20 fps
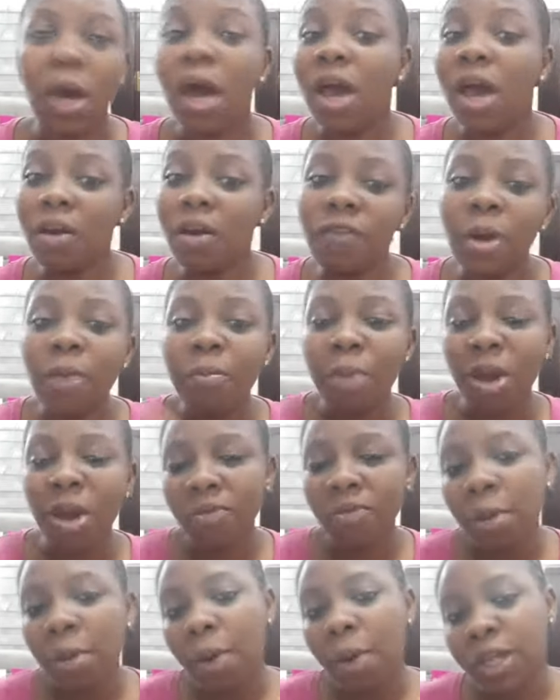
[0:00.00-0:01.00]

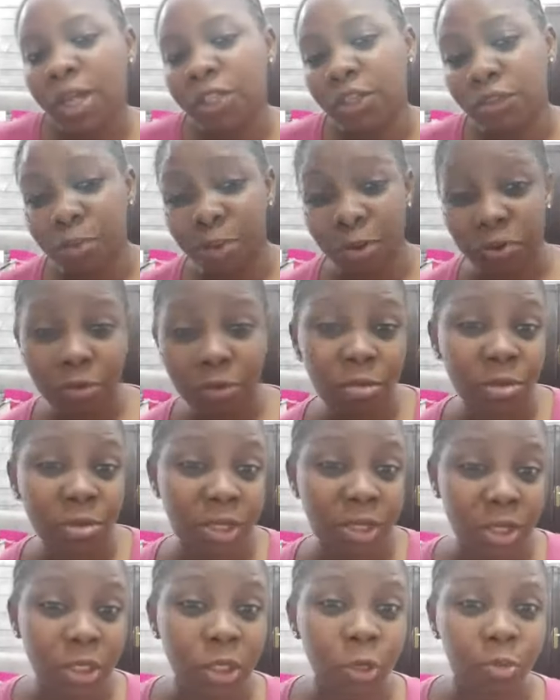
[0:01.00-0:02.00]
every part of the perfume
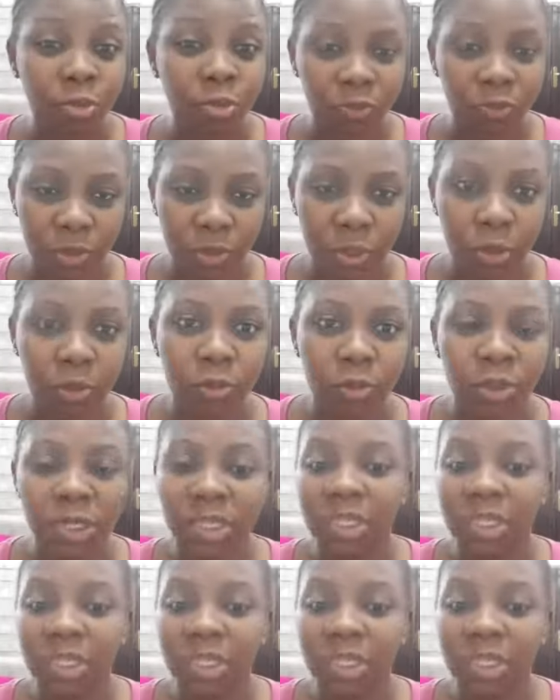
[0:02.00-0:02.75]
business is profitable.